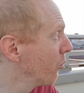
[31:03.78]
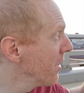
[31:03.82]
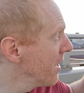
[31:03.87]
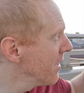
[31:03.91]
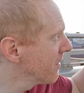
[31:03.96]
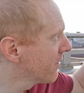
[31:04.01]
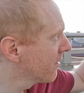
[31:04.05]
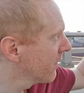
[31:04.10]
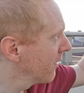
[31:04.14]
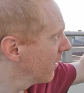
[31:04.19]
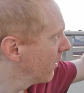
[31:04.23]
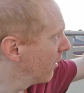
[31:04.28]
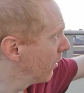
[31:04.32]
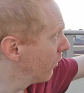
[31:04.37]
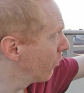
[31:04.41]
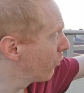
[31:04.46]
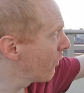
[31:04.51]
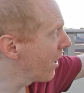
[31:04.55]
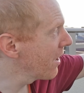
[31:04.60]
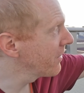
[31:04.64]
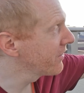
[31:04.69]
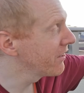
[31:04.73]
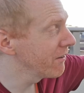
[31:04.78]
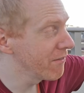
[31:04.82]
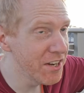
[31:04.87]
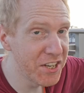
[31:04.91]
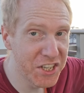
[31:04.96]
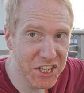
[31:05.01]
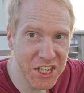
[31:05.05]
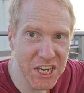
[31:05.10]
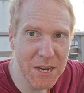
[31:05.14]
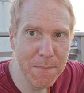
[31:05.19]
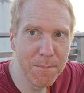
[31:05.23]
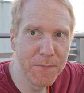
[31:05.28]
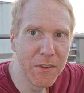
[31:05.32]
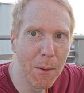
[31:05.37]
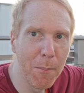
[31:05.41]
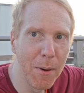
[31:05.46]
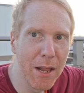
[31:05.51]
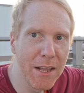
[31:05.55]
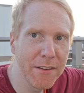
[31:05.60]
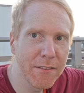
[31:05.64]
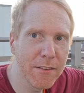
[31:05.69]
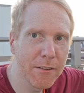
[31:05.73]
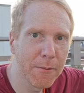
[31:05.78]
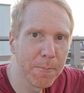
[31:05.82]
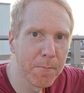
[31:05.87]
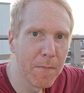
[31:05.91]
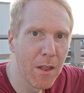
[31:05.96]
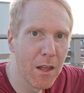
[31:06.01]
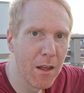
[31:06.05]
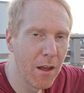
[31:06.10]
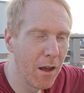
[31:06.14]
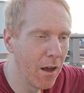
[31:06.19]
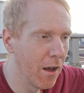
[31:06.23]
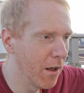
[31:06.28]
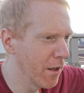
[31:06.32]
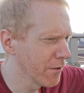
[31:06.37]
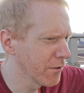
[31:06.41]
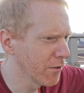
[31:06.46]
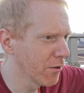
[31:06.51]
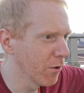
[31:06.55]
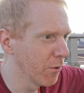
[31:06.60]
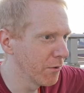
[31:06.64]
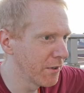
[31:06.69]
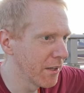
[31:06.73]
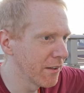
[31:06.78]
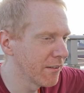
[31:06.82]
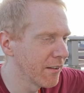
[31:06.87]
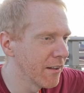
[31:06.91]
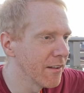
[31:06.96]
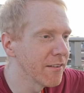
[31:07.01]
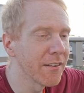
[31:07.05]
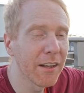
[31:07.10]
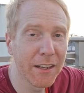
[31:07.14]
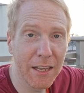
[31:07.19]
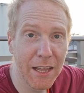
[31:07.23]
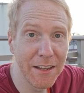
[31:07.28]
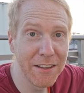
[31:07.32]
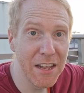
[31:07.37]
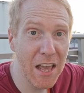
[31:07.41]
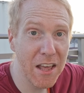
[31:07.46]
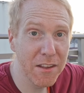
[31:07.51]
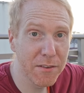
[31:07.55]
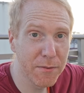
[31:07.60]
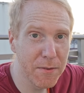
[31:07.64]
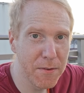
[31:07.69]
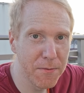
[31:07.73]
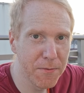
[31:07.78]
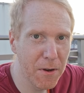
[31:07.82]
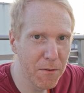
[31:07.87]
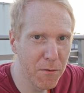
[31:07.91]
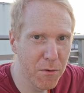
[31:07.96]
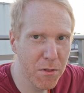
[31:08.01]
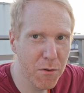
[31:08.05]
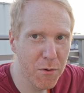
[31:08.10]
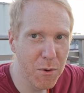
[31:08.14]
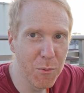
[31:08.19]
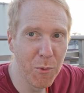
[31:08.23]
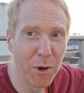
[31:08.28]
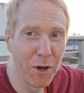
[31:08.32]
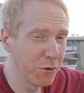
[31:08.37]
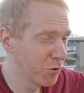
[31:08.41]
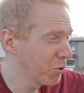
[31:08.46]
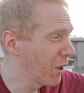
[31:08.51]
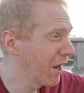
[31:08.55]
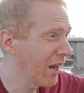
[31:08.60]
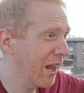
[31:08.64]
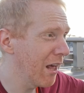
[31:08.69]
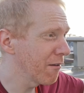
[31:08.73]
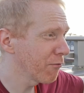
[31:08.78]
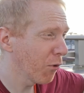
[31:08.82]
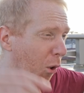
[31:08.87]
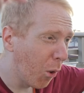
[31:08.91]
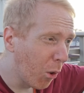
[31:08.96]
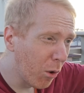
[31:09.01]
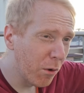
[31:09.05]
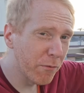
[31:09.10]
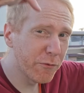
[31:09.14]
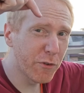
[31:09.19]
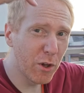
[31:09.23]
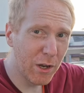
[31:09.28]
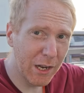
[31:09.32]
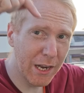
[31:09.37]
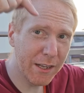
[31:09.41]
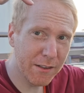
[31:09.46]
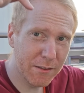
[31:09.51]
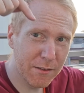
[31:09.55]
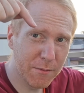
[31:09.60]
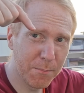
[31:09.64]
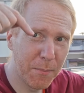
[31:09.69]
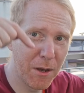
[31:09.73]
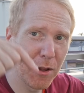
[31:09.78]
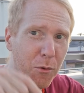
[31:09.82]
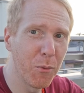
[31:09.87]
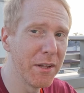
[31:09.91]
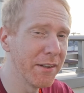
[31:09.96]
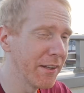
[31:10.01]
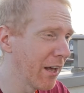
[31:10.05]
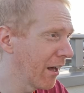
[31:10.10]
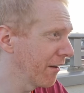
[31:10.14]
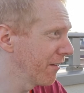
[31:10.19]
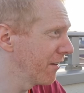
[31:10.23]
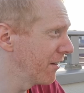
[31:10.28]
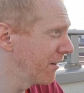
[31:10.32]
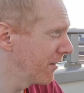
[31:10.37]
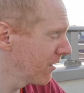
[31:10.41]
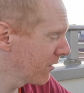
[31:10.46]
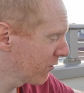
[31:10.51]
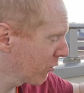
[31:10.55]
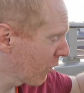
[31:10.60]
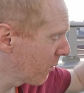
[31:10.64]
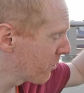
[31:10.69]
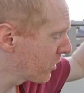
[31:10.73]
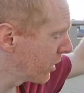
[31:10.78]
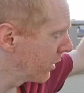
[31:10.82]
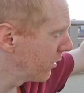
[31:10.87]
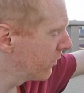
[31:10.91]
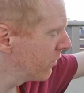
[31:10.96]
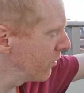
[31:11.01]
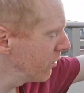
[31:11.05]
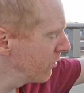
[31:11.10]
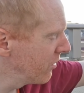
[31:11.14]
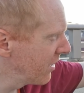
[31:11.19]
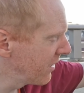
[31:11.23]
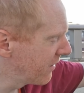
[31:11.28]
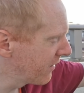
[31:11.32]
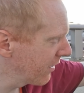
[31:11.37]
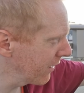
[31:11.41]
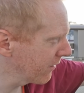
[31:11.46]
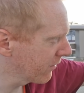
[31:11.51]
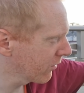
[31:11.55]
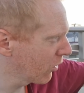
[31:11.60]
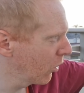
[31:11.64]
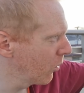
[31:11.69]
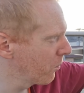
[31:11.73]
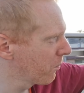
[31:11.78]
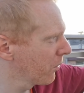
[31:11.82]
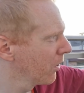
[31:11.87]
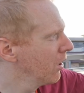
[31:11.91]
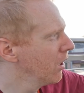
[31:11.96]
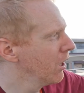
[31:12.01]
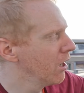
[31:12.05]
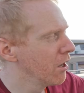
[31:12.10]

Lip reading: with a relatively cheap doublet, so this is, again, the SV503-102. I'll have all of the links, by the way, down in the description, to the telescope,